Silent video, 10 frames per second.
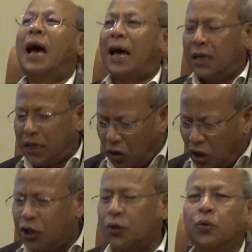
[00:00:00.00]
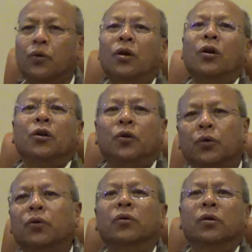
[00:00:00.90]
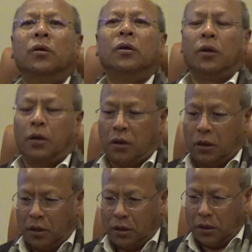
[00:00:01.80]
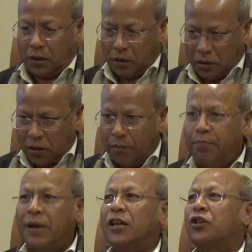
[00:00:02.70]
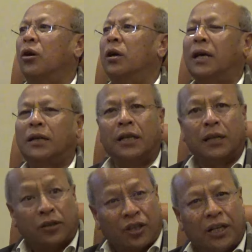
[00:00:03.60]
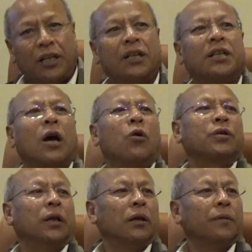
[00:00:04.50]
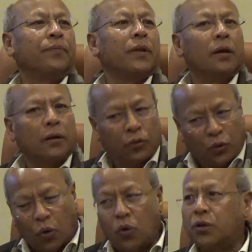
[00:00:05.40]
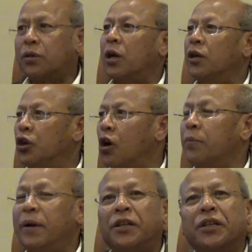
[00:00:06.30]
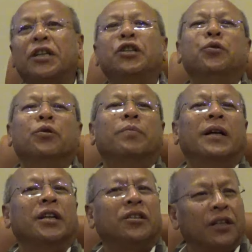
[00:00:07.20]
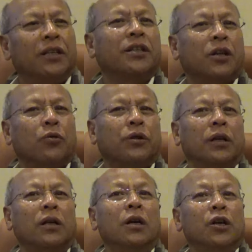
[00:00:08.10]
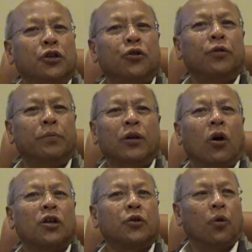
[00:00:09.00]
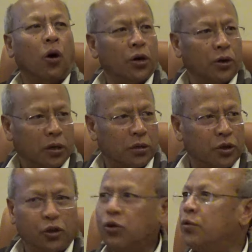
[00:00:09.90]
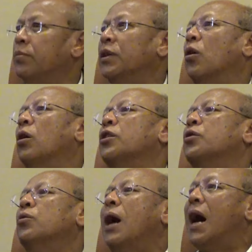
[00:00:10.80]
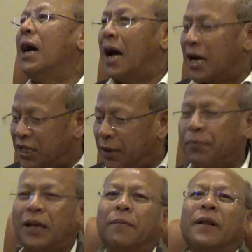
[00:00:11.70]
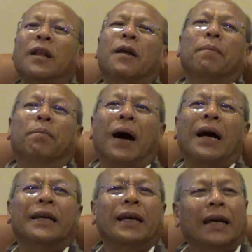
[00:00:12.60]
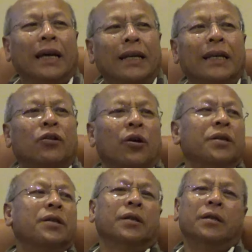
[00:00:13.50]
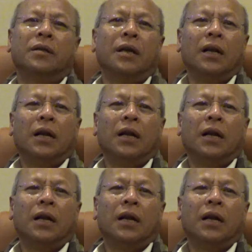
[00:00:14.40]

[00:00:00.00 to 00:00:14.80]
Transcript: and also to make sure that the three district council, those documents issued by the three district council should be also honored, should be also accepted by any concerned